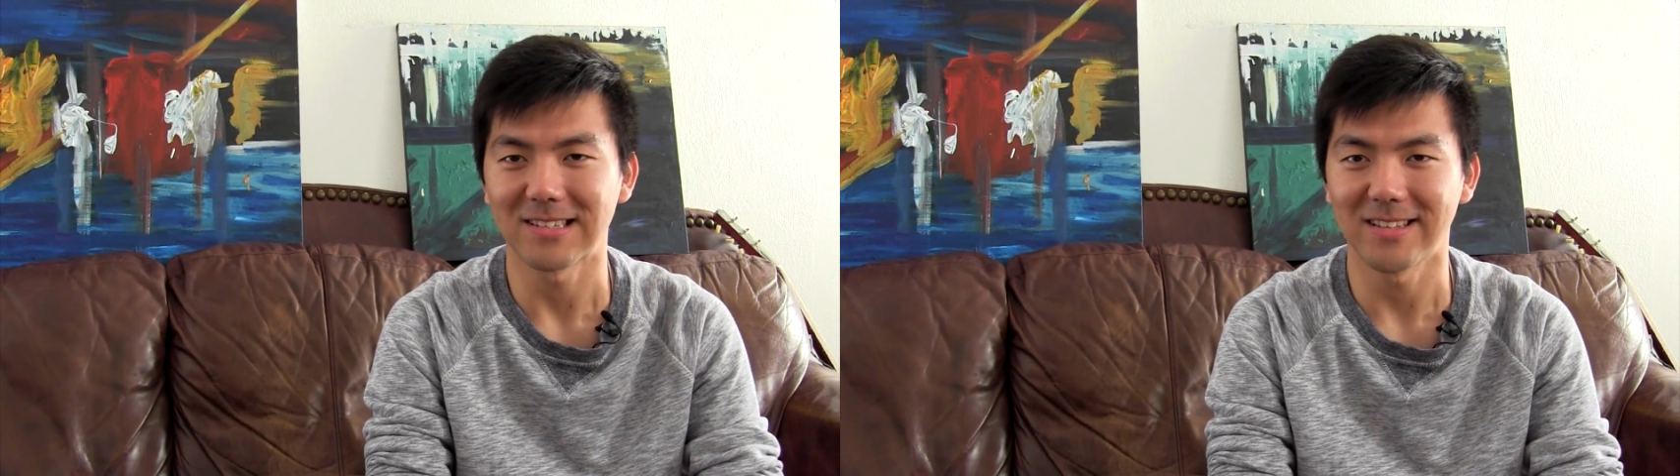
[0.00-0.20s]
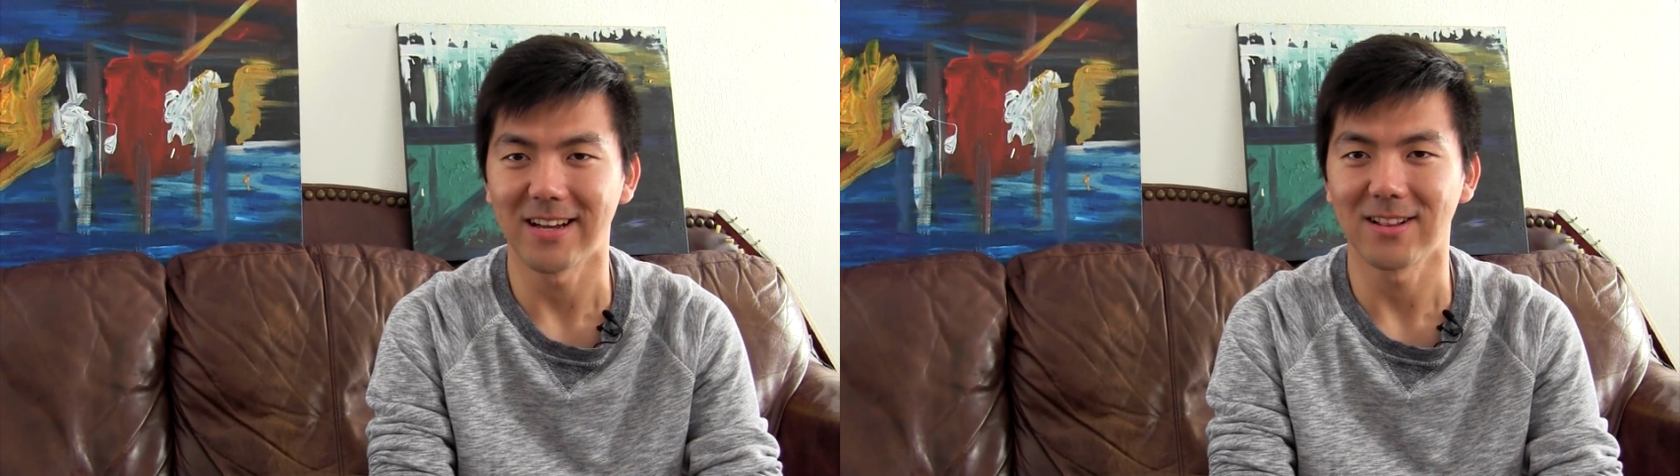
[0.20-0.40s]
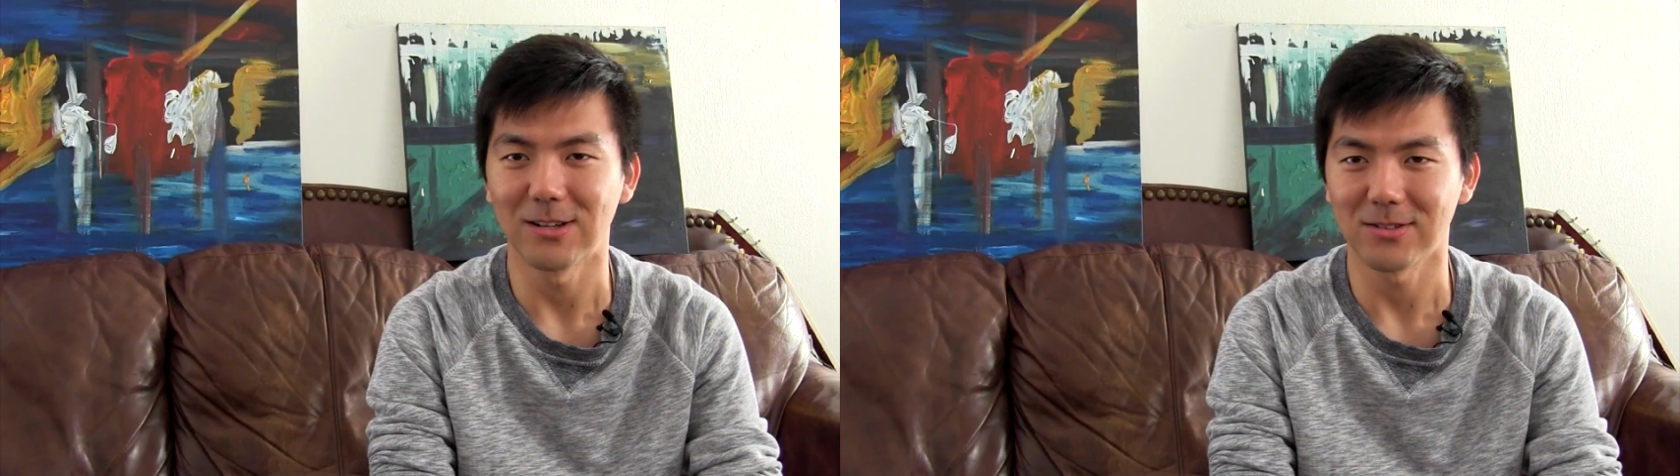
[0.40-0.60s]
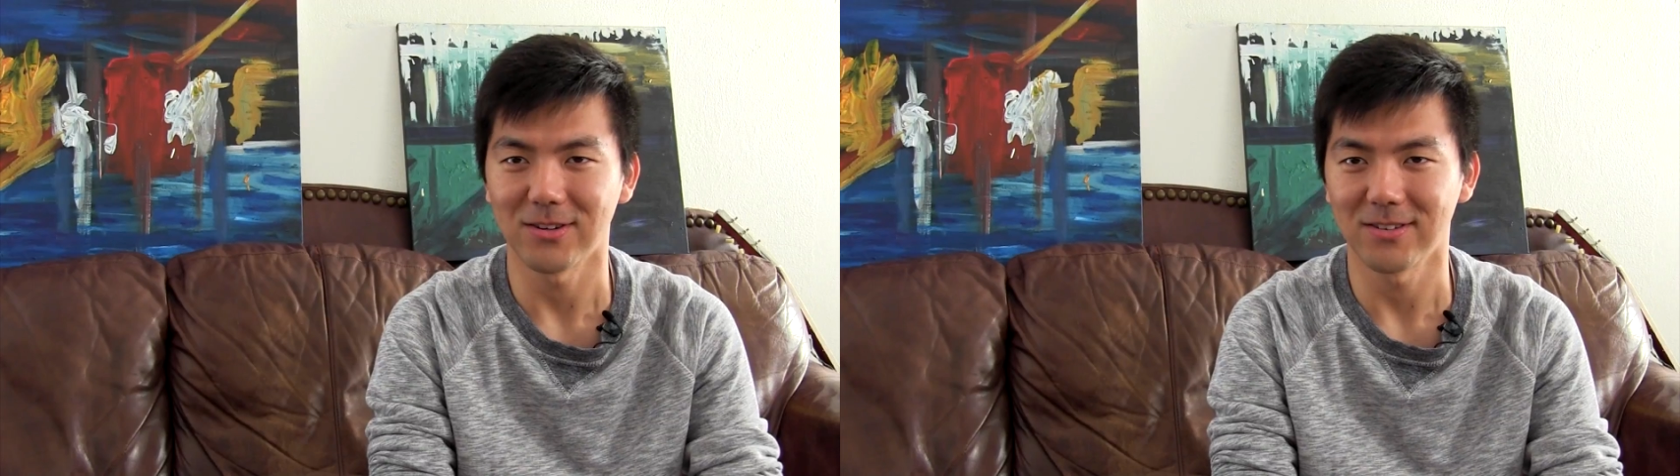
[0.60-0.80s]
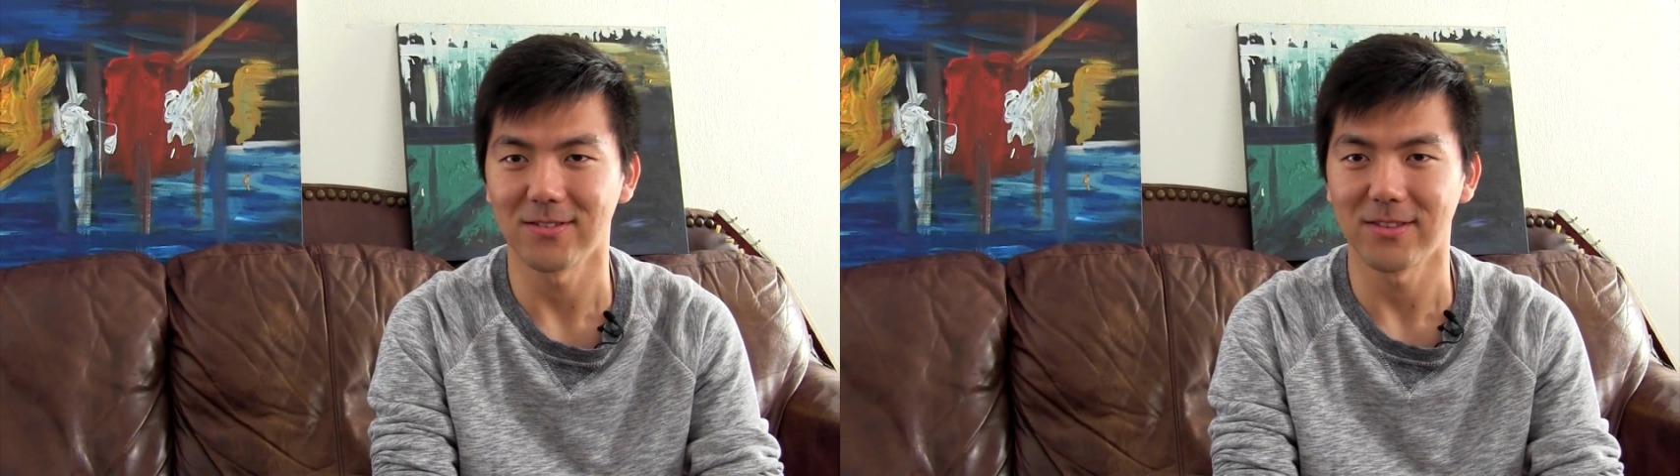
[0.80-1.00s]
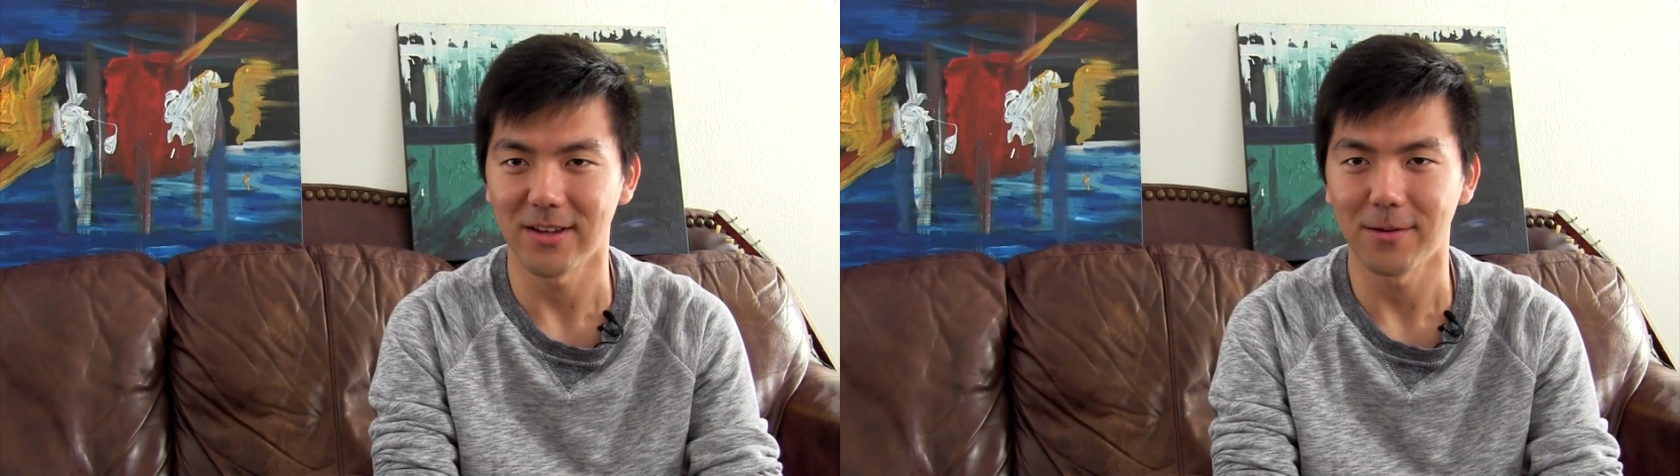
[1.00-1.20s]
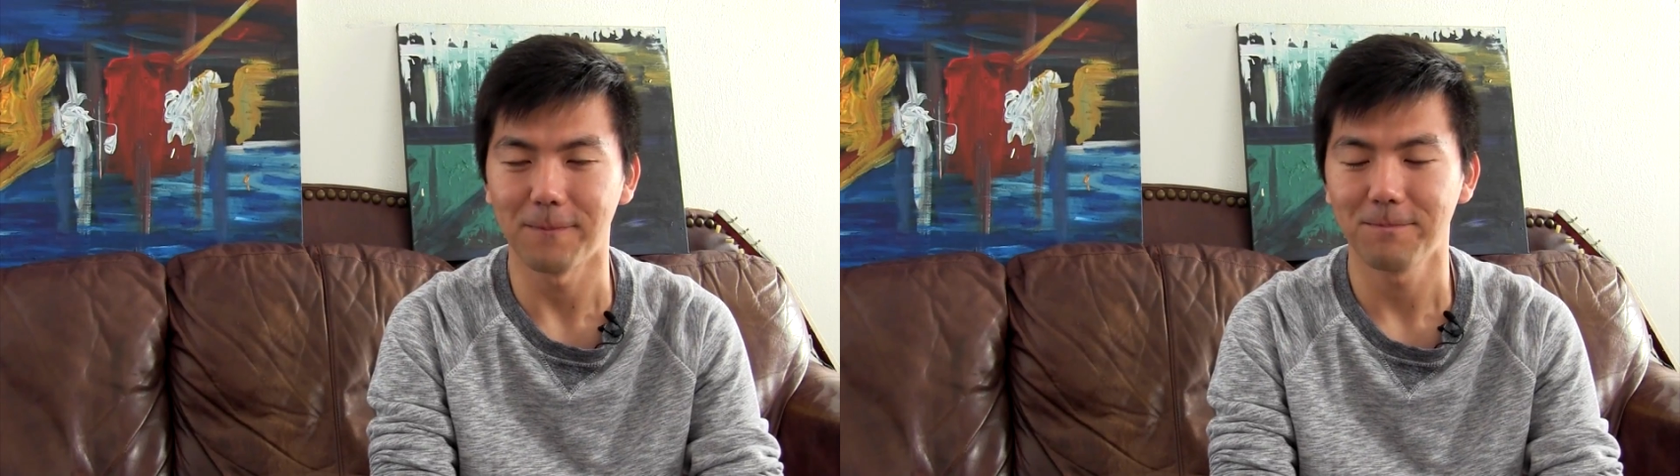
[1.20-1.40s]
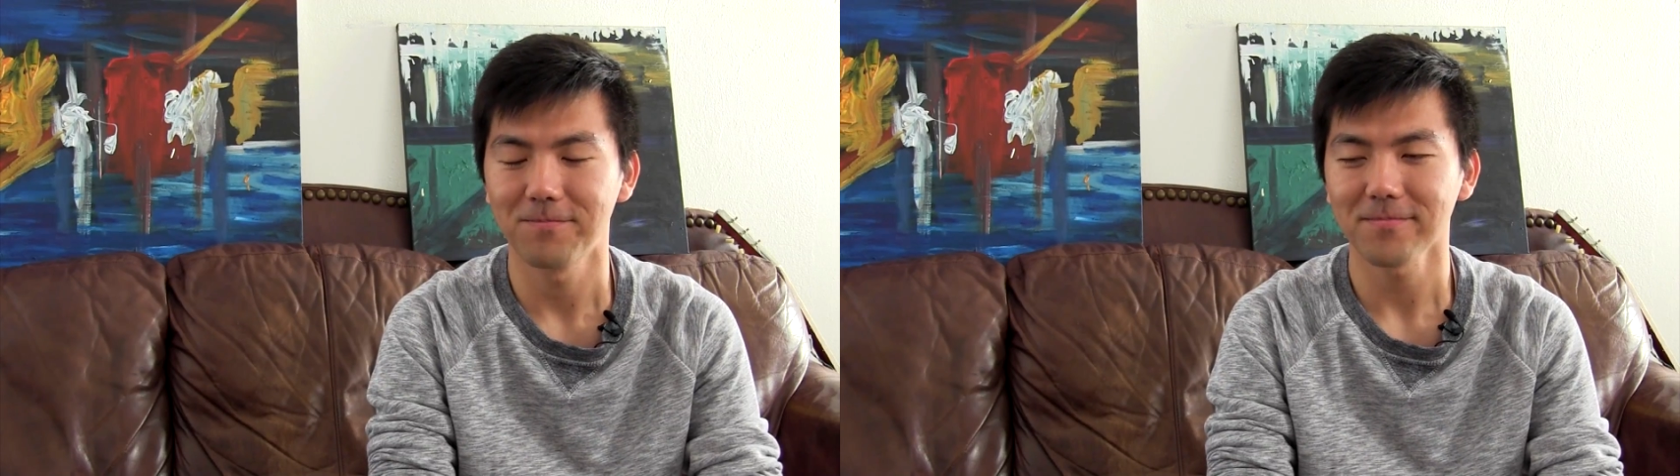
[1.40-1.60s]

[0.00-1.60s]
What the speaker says: stay closer to them.